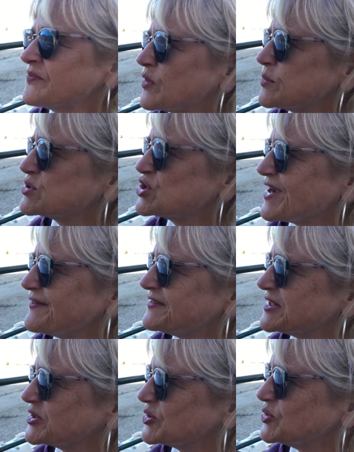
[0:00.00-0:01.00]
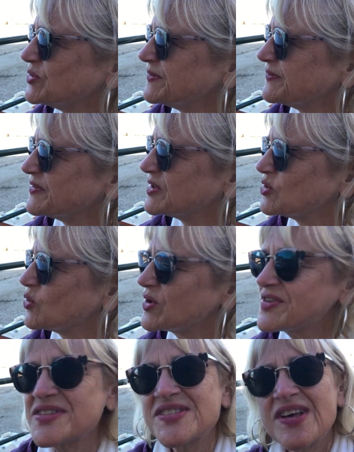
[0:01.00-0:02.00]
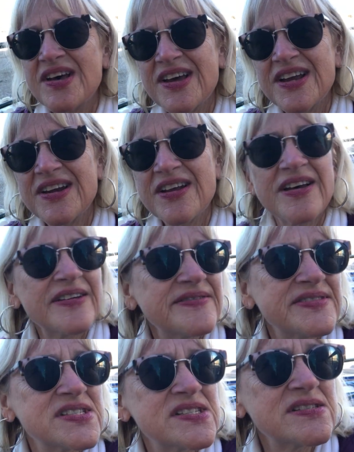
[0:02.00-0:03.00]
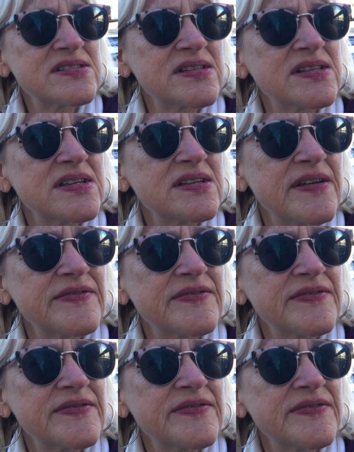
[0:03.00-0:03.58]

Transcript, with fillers: from Cefalù, the north side of Sicily,